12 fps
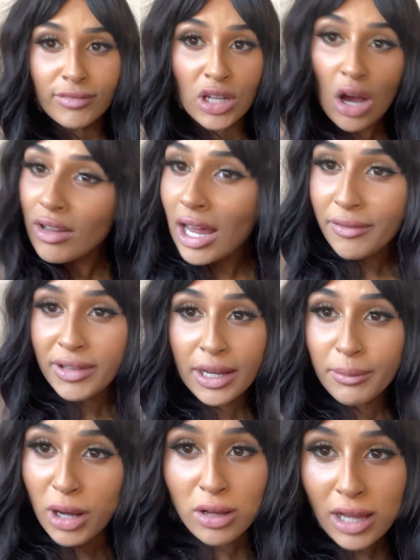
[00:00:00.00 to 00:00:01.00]
go live with
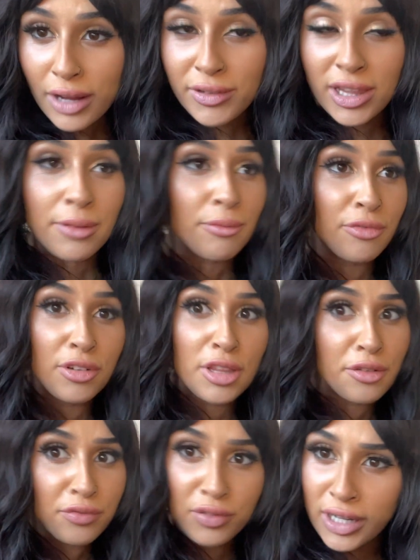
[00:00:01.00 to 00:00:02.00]
him for
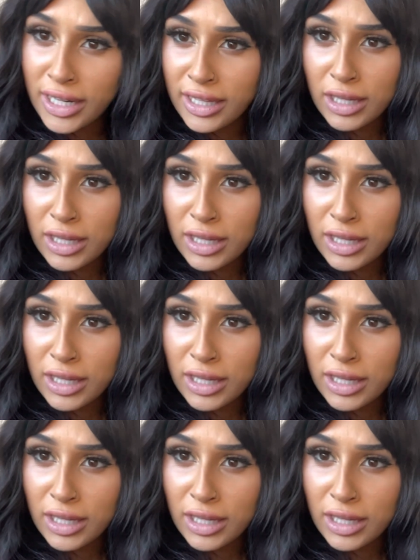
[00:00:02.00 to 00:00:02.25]
the free.